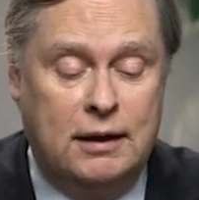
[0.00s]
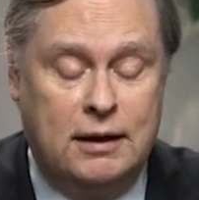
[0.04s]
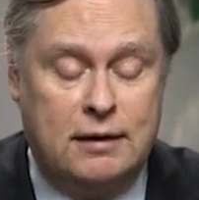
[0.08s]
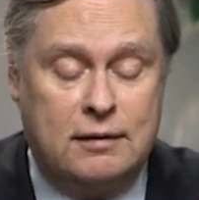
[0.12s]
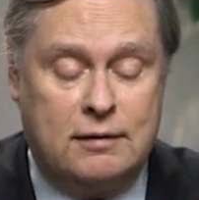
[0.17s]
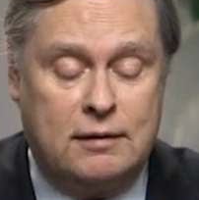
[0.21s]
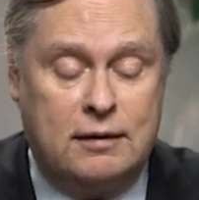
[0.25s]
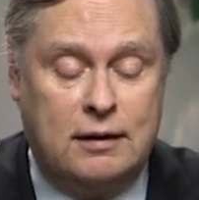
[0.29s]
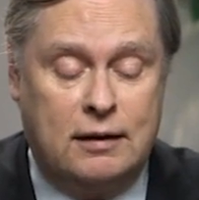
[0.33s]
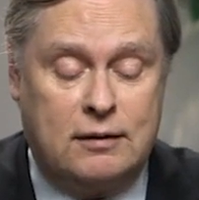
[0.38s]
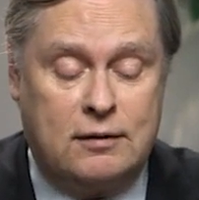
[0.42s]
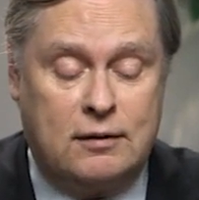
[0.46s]

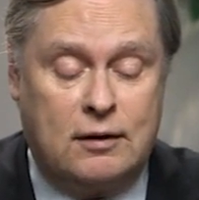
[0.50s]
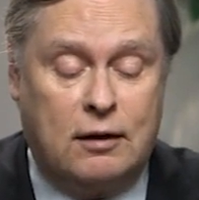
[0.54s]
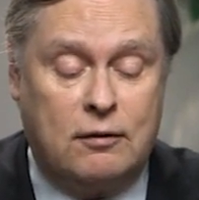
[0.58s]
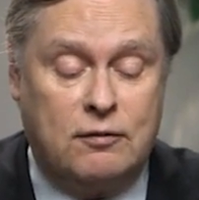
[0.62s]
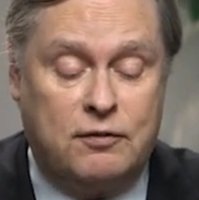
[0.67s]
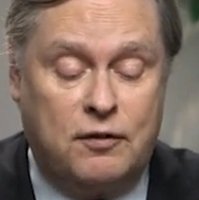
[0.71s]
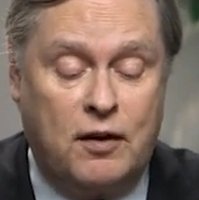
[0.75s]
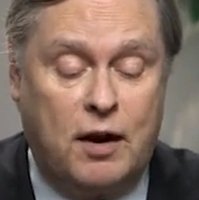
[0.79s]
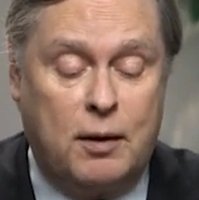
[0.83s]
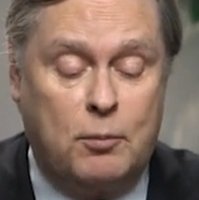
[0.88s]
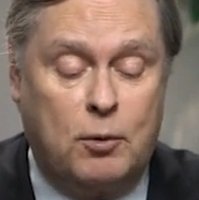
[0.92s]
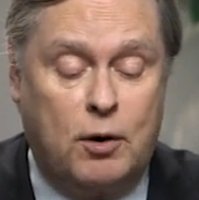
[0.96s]
It's
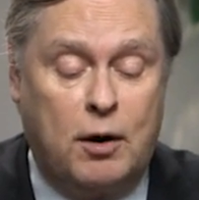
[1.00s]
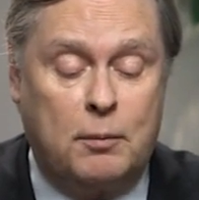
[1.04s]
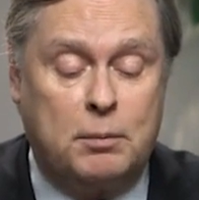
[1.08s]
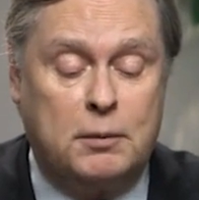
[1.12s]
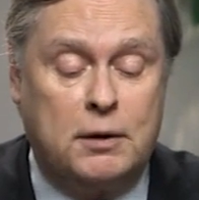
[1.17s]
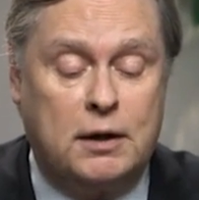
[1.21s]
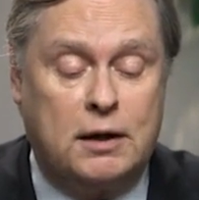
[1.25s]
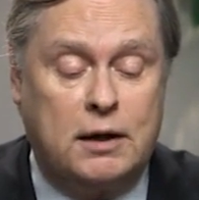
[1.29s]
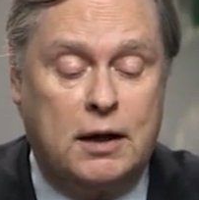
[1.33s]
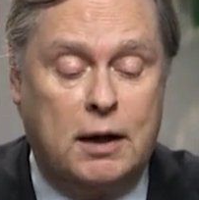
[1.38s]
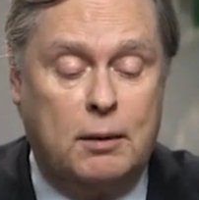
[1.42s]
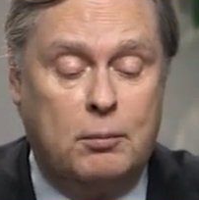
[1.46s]
got fiber
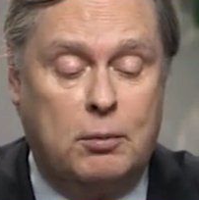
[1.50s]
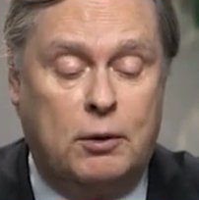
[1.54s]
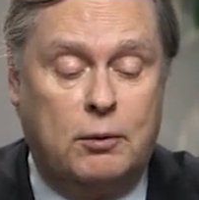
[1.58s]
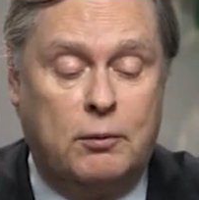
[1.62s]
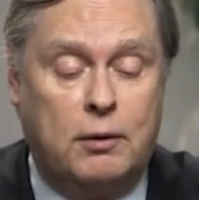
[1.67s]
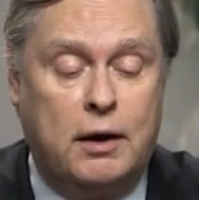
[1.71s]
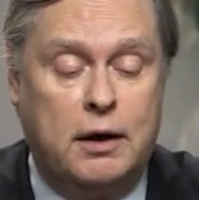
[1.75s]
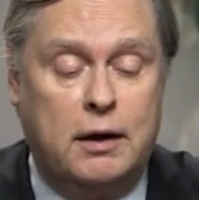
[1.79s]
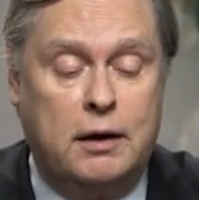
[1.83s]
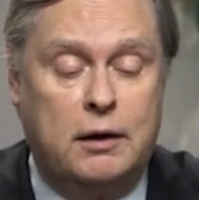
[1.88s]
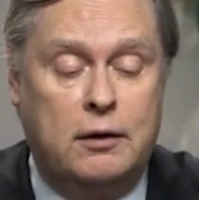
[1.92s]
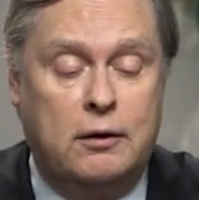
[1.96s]
optic cable
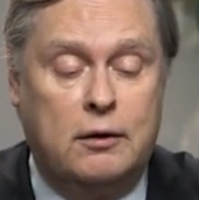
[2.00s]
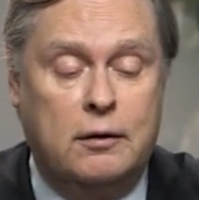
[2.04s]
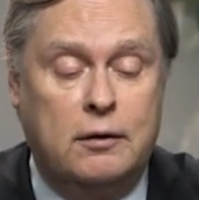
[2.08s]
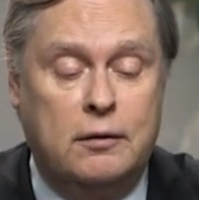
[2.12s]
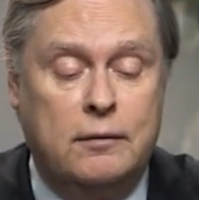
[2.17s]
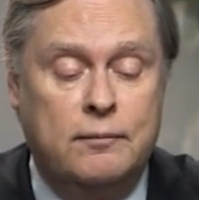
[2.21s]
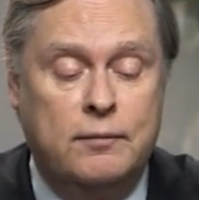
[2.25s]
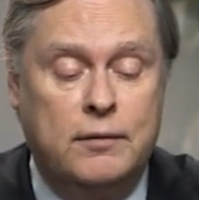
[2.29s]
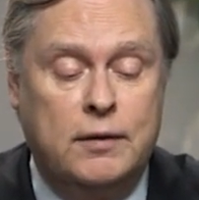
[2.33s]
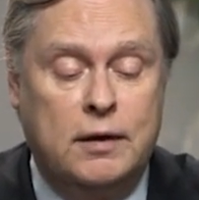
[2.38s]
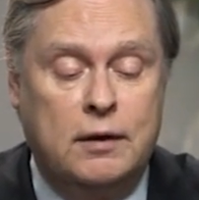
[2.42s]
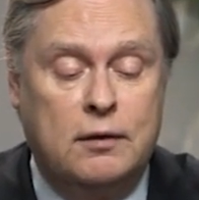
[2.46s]
right here,
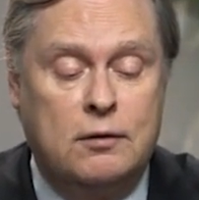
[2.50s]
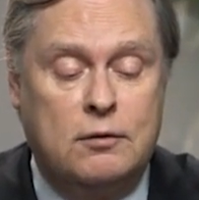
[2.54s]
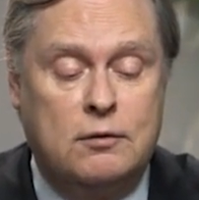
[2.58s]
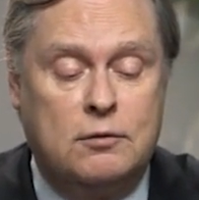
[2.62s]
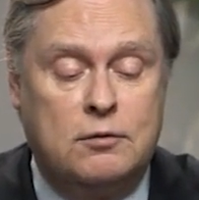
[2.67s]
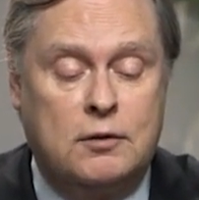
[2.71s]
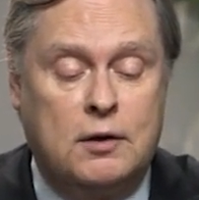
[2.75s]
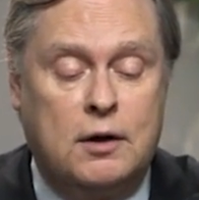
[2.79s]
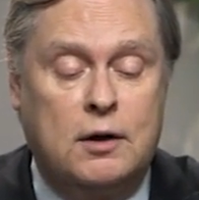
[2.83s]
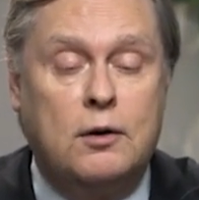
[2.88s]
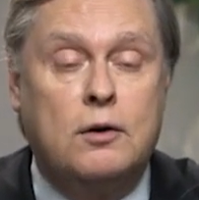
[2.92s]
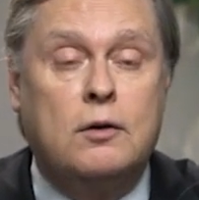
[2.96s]

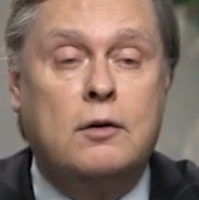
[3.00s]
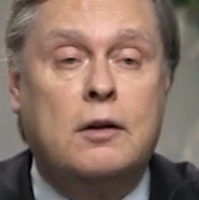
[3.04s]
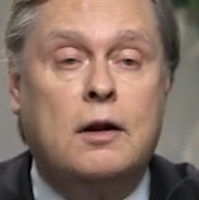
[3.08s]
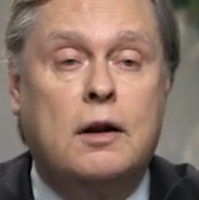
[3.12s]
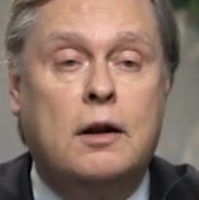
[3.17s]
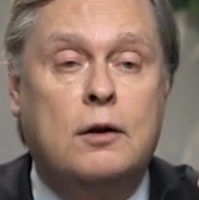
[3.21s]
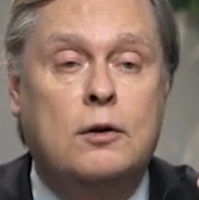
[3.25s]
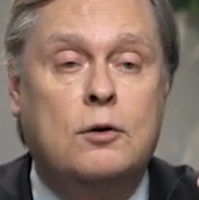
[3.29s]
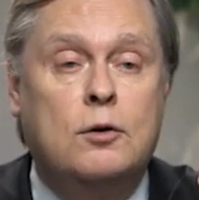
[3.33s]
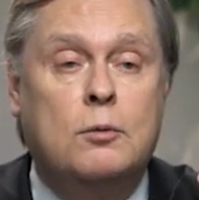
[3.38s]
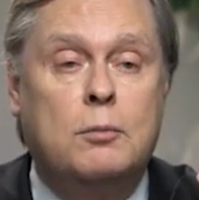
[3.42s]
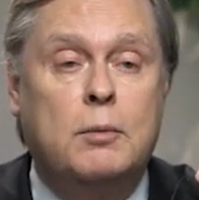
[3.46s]
thinner
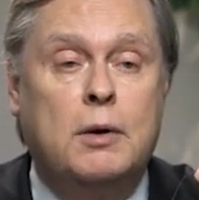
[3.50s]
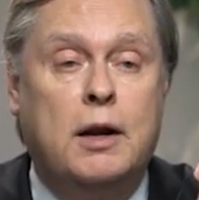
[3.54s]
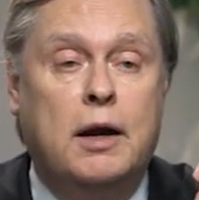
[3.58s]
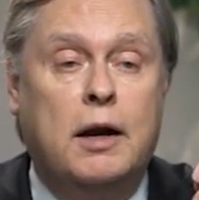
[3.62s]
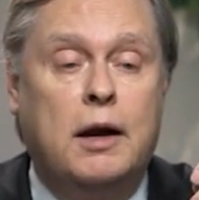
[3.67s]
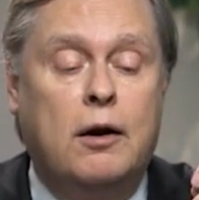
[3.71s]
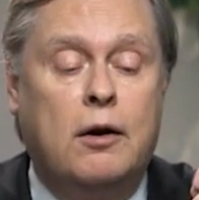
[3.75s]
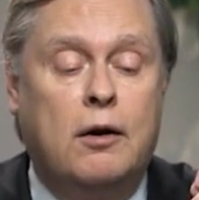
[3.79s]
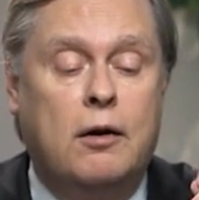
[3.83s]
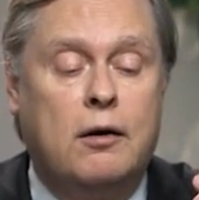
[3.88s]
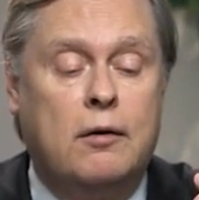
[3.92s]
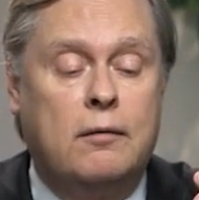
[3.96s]
than a human
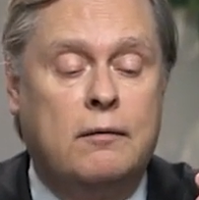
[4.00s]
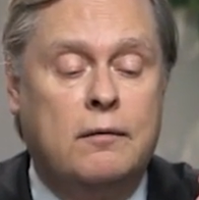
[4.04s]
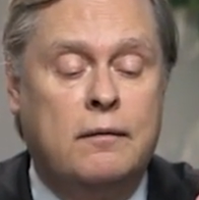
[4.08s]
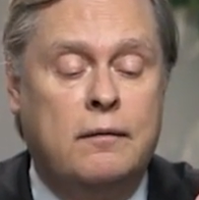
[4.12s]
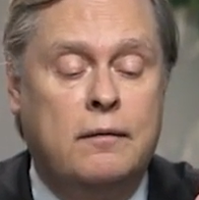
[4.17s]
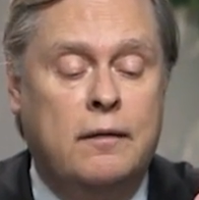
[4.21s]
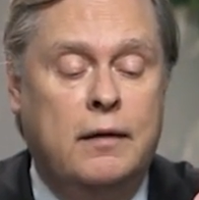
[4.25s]
hair.